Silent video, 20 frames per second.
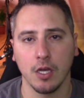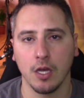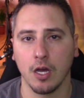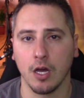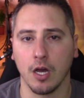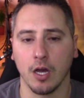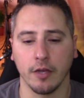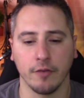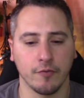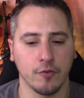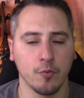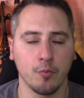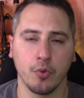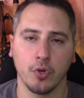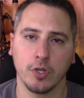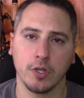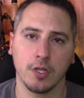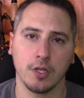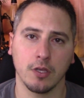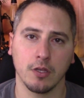If you
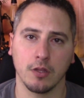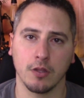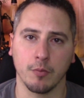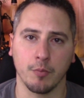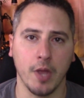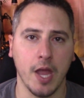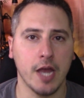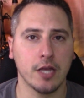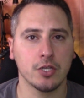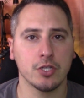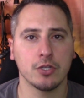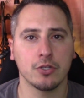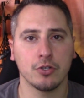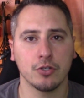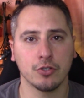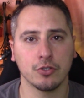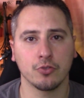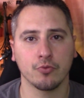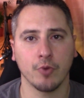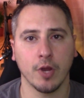put the
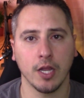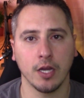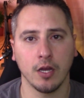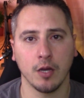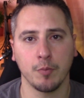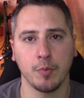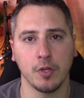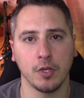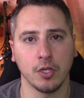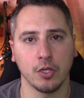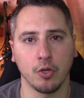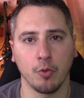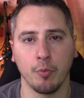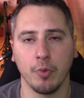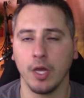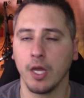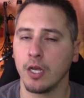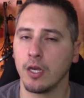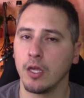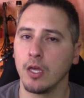passengers rate up a little
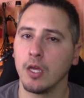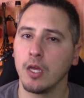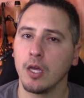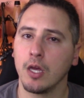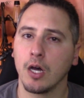bit